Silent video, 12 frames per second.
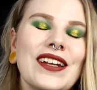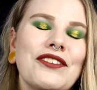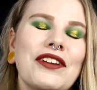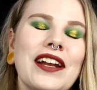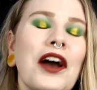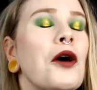I
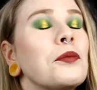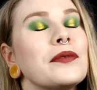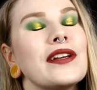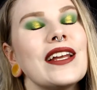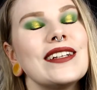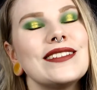really hope
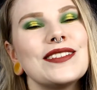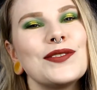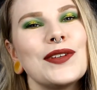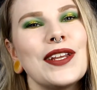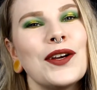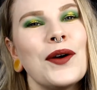you liked this
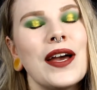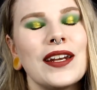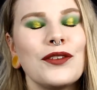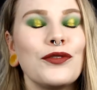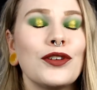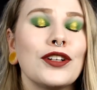video and
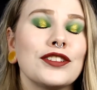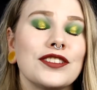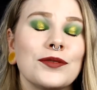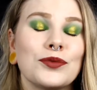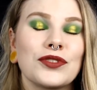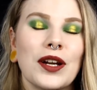if you're not
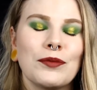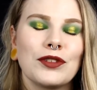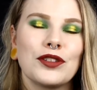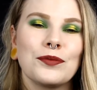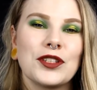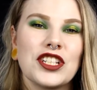subscribing
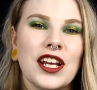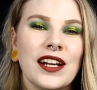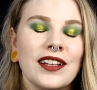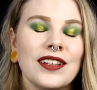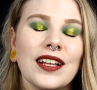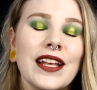to my
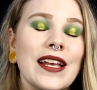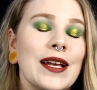channel,